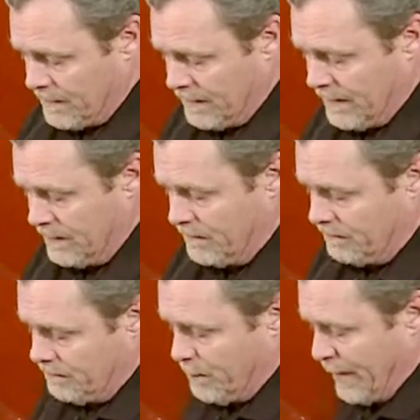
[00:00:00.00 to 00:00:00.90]
The
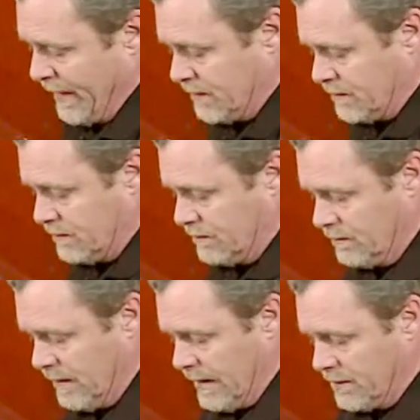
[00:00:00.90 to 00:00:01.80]
base
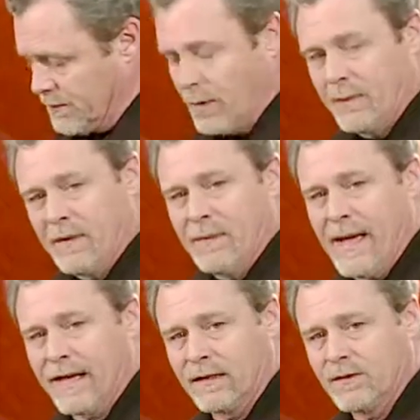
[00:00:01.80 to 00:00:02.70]
has permanent
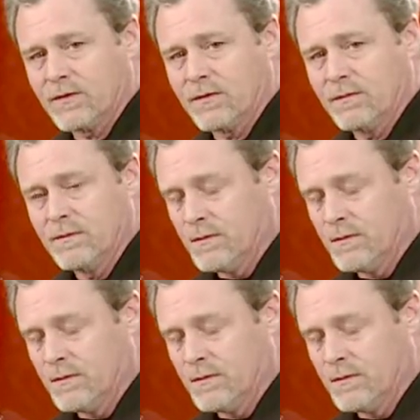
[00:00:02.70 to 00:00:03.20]
magnets